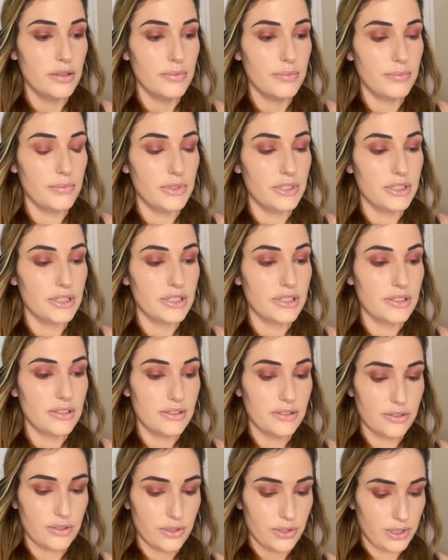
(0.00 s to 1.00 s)
It's
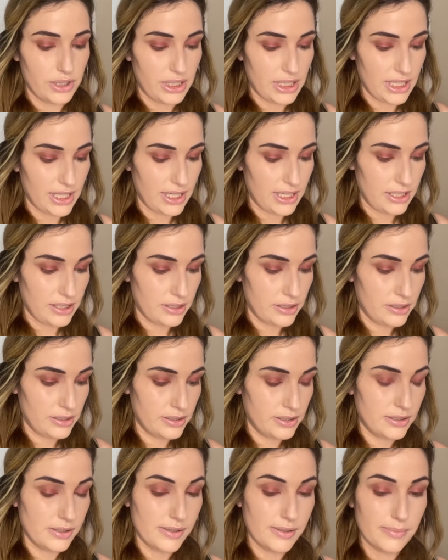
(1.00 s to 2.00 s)
still okay,
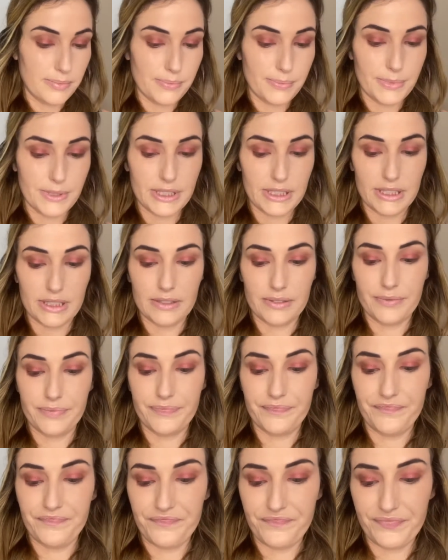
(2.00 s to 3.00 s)
but
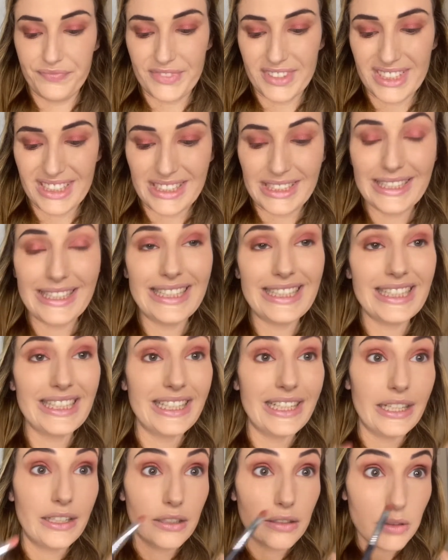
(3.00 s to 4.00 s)
I need a
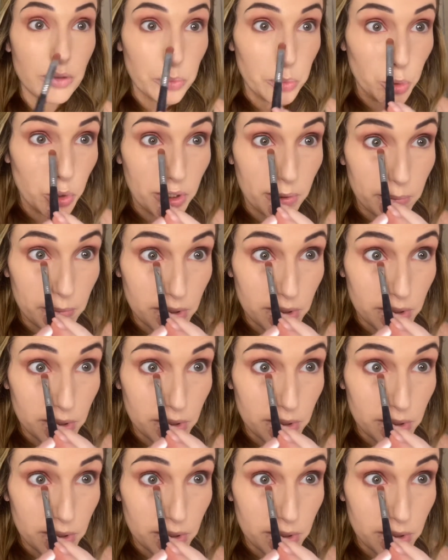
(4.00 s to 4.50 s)
nail appointment.